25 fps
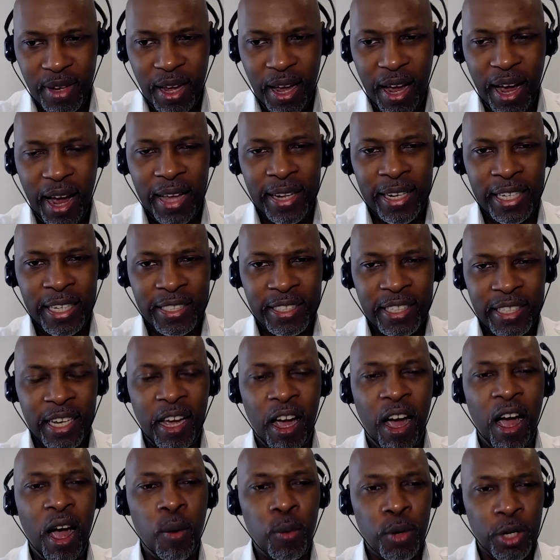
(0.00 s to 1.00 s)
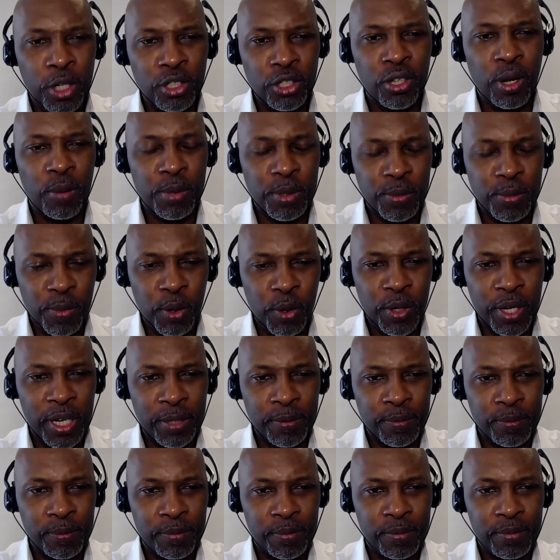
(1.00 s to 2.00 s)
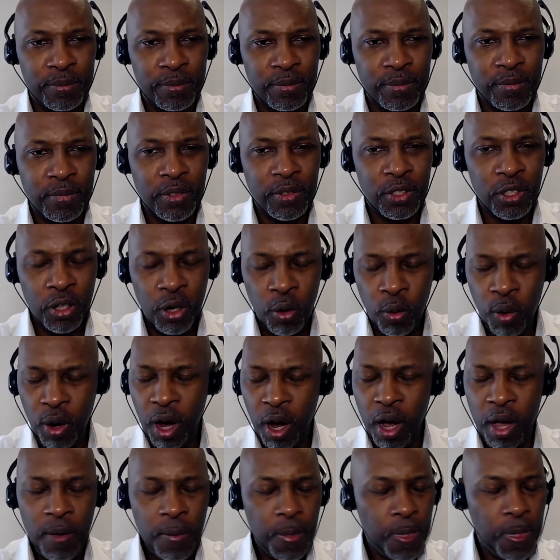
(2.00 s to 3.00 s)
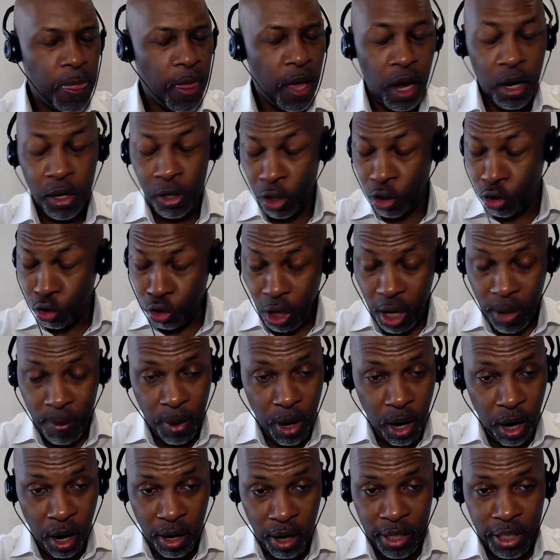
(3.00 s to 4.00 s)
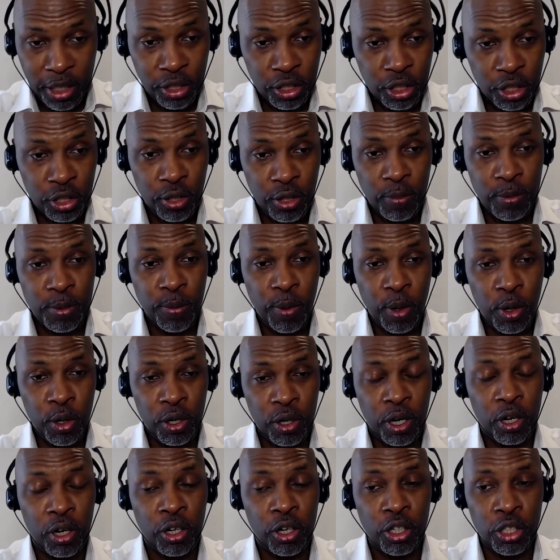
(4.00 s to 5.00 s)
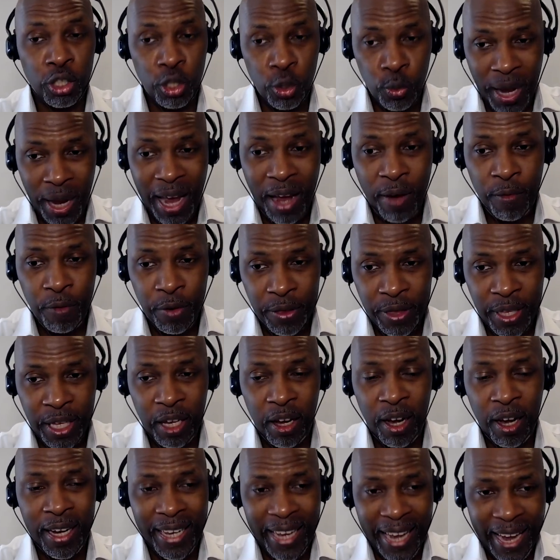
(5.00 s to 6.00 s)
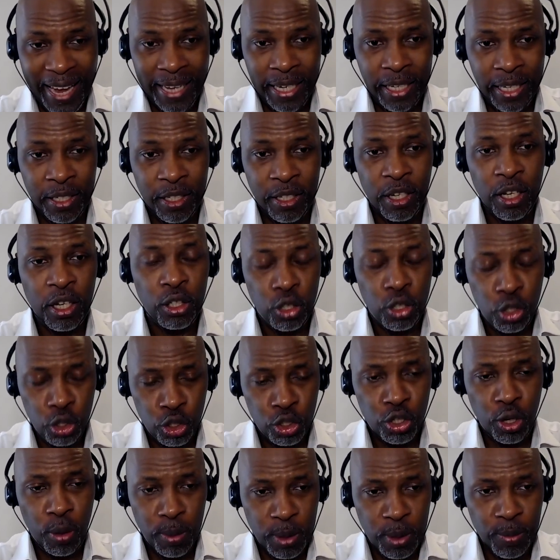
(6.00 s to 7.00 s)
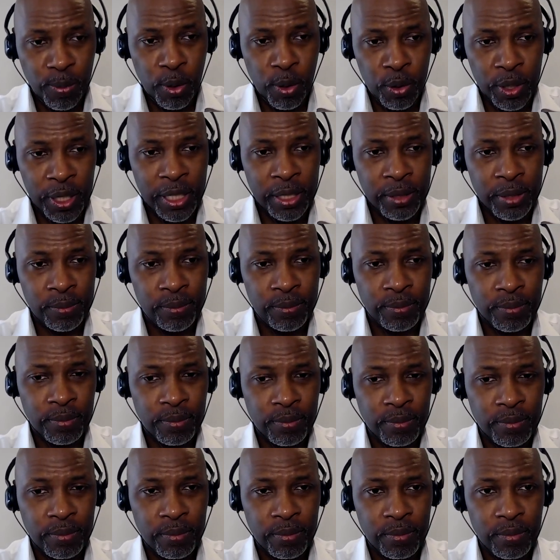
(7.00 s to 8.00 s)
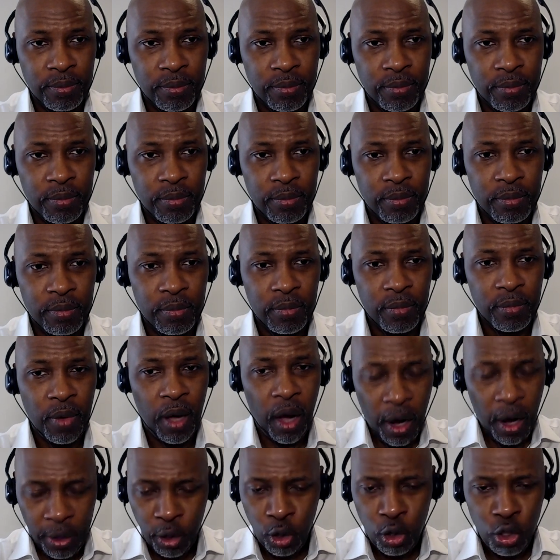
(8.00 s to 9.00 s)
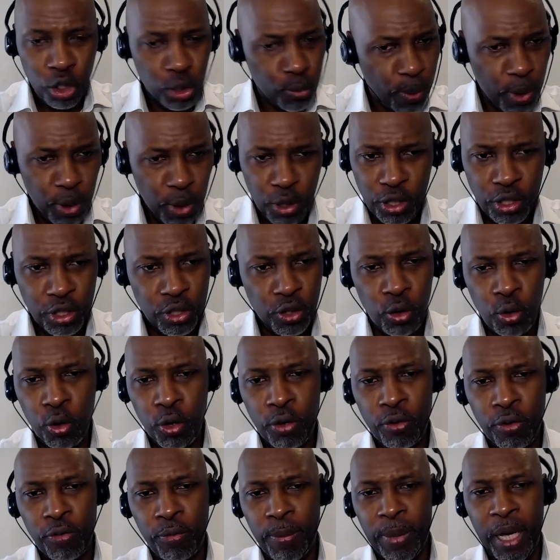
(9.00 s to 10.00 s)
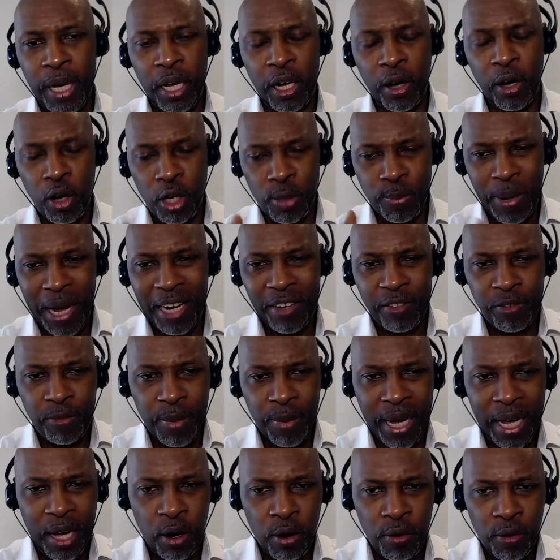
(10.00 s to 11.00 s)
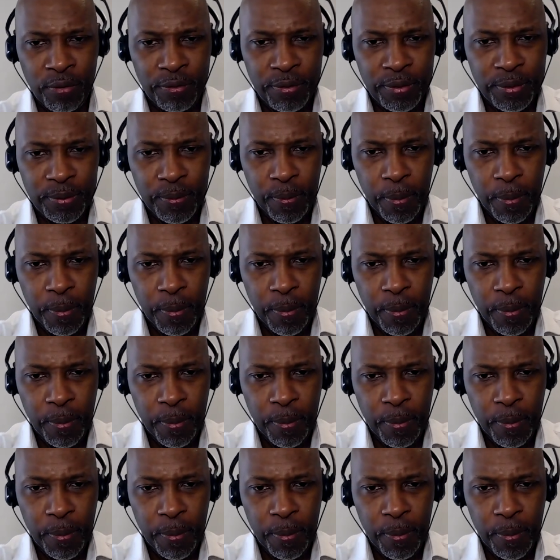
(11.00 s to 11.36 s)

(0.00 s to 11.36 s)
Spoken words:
And they say, I want to stop smoking. You know what? I'm going to try my hardest to stop smoking. I'm going to do everything I can to stop smoking. I know smoking is not good for me. I know it's bad for my health.